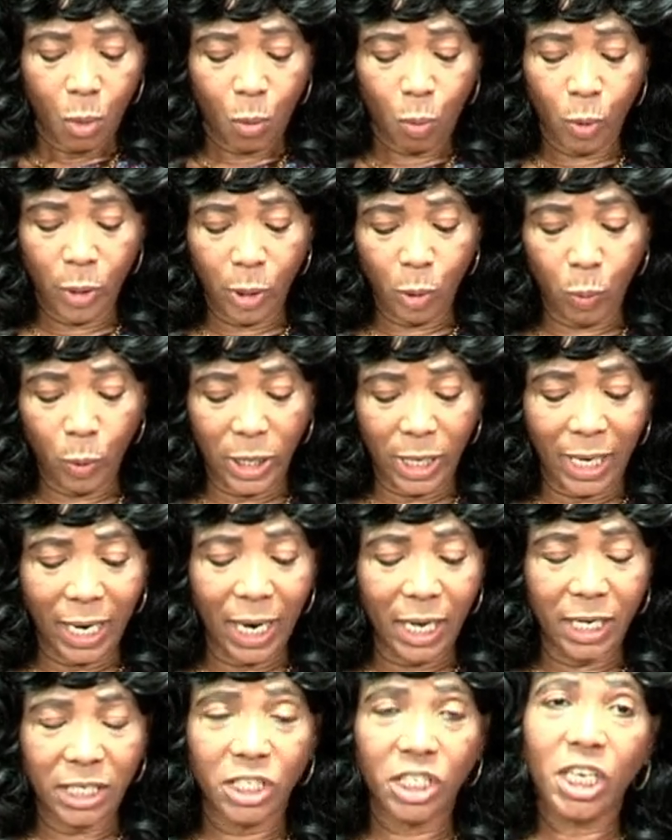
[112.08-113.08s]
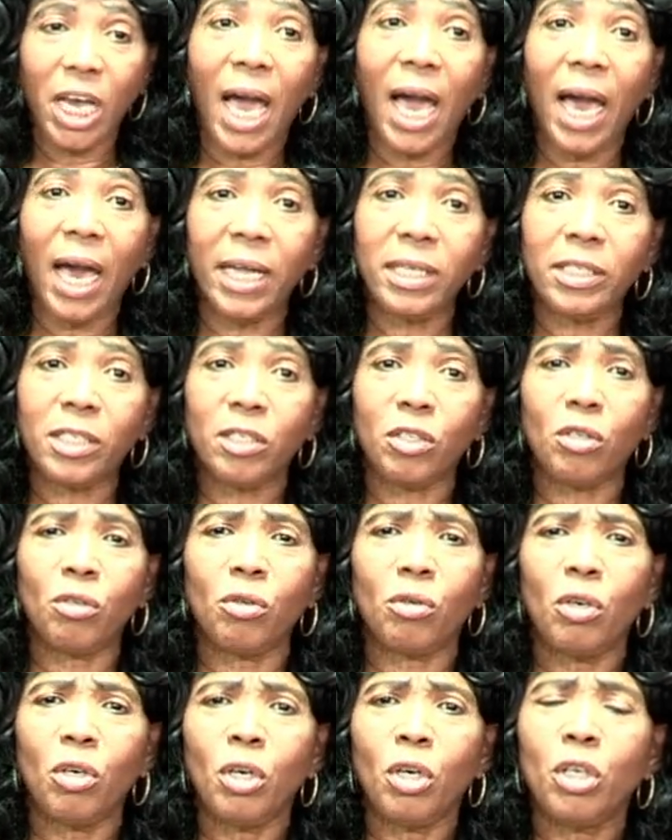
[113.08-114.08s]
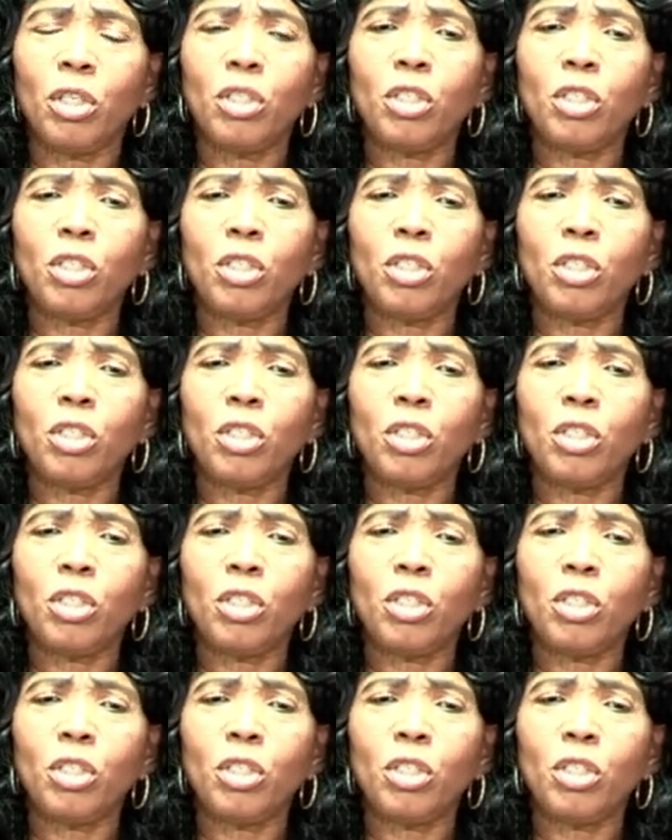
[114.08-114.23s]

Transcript: where we get a chance to